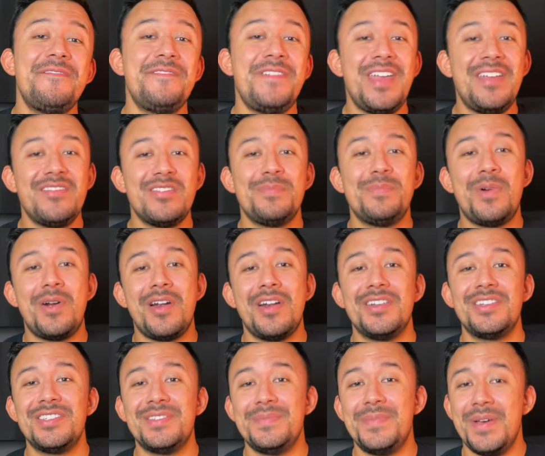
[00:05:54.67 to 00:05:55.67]
favorite
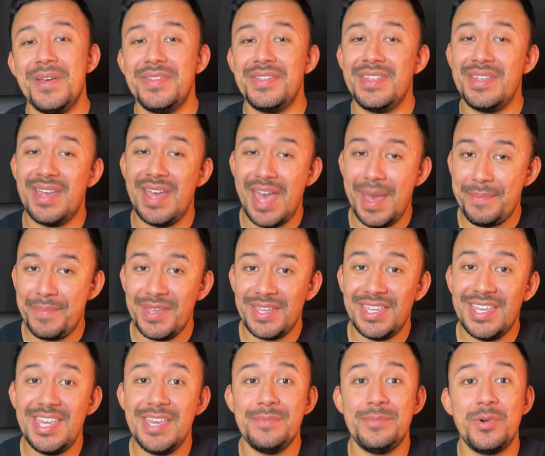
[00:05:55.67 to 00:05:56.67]
parts about the
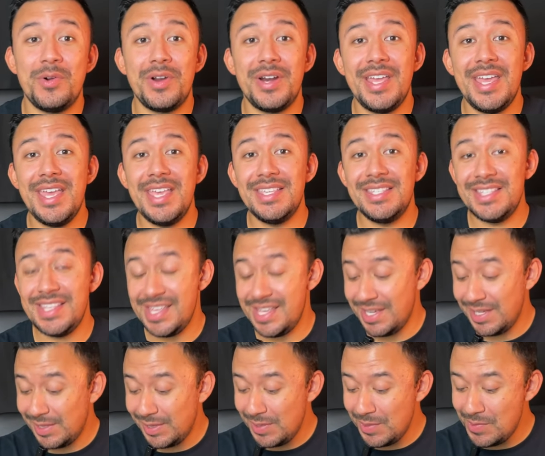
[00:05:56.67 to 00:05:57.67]
Epic Keyboard is the
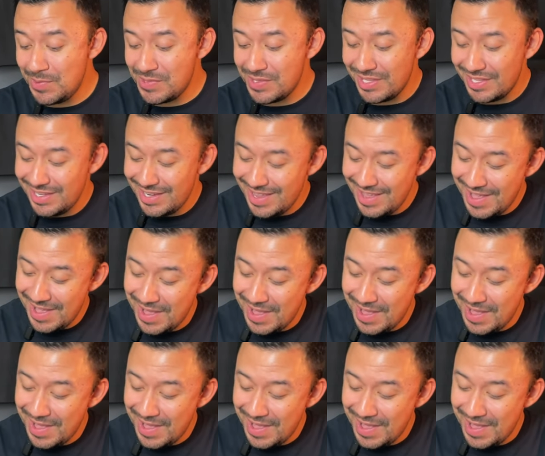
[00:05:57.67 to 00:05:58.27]
inclusion